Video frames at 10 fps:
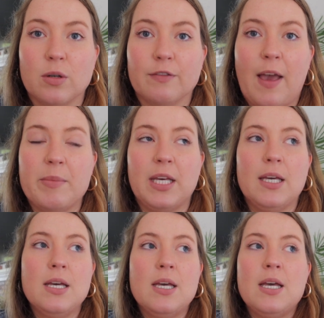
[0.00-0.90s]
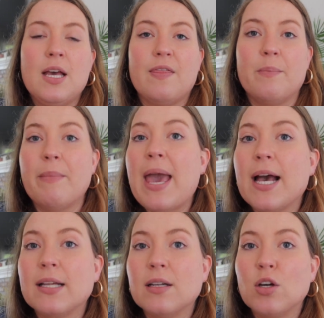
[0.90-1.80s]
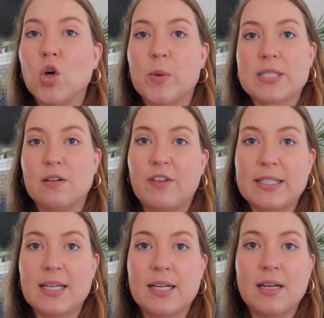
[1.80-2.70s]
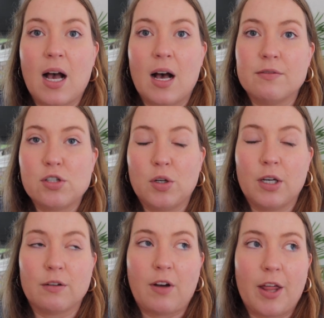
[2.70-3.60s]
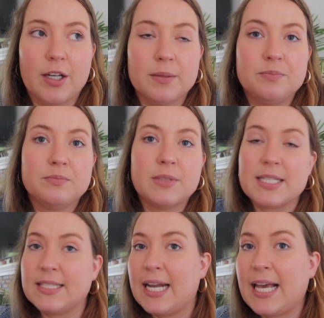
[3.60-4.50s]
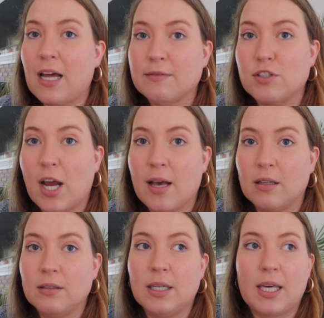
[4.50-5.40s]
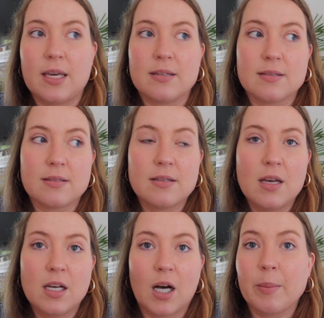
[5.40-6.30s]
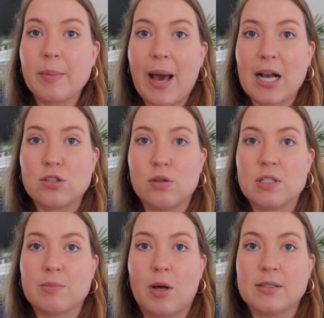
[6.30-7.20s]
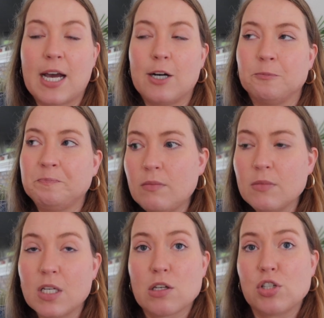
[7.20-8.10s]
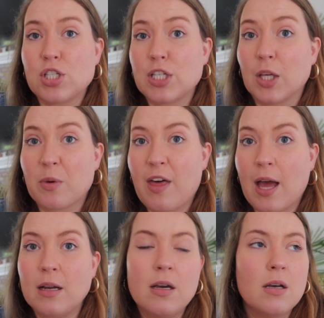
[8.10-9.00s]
to her family. The man who was convicted of shooting her father is getting out of jail. He is coming back to the small town. So she's dealing with that.